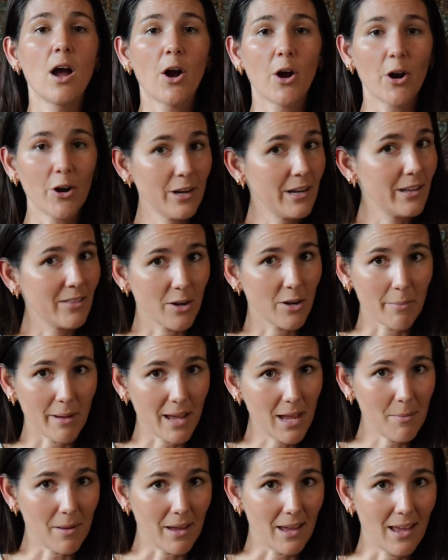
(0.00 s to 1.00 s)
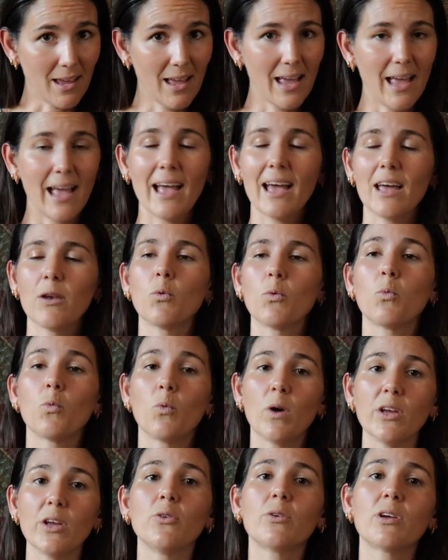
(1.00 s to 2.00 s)
hurting their baby, and
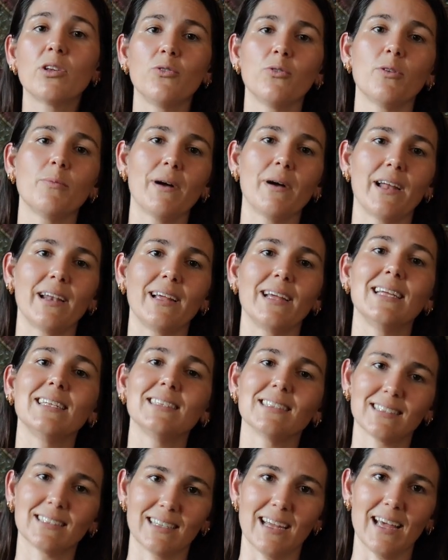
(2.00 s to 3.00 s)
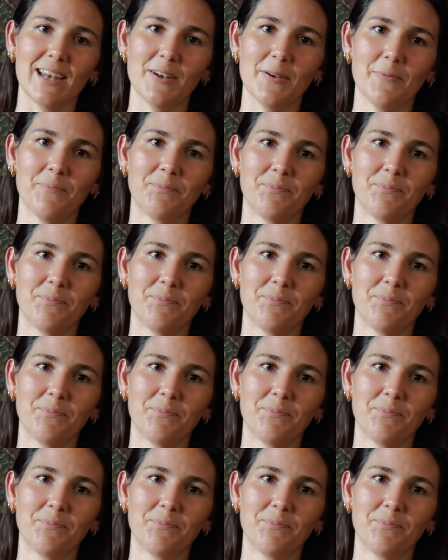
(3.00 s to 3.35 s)
what you can do about it instead.